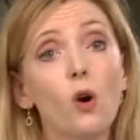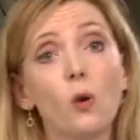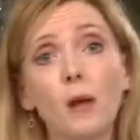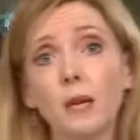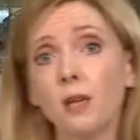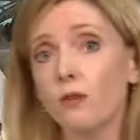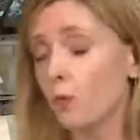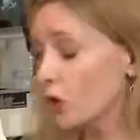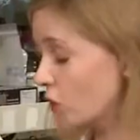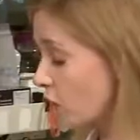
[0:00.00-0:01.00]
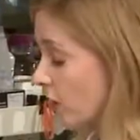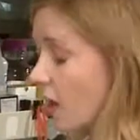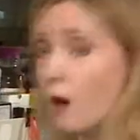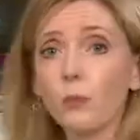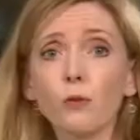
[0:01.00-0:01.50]
or maybe you've watched your
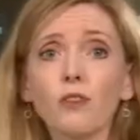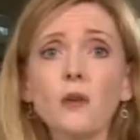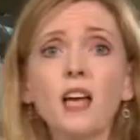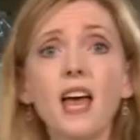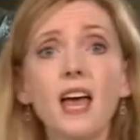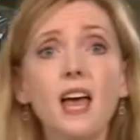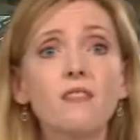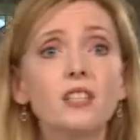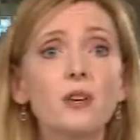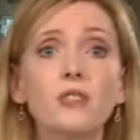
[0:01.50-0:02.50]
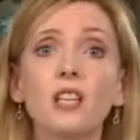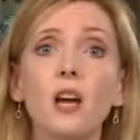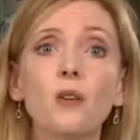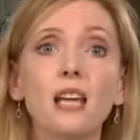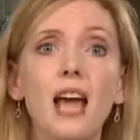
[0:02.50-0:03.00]
sample float ever so
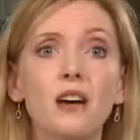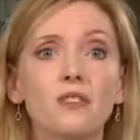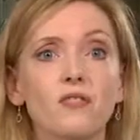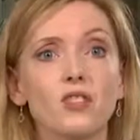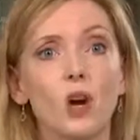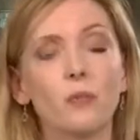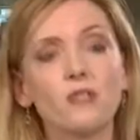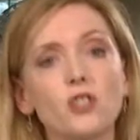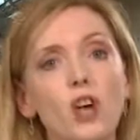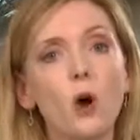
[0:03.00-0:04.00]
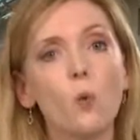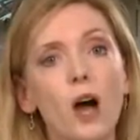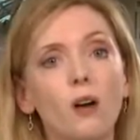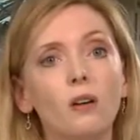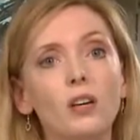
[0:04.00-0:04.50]
slowly out of the top of the gel
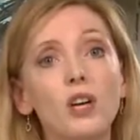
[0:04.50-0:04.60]
well.